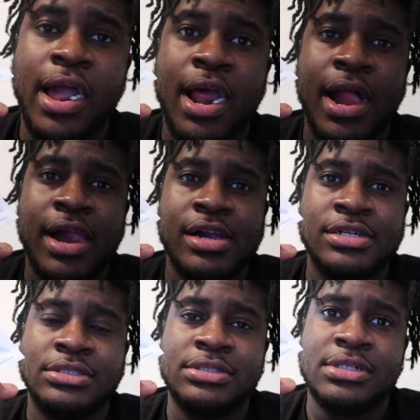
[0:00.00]
No, I
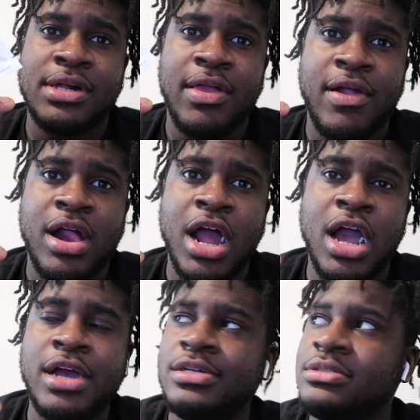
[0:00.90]
don't pee on it. I
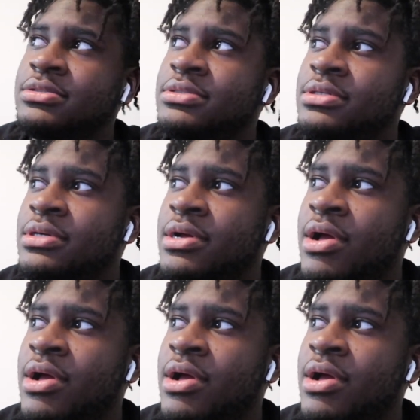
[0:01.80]
pee in a cup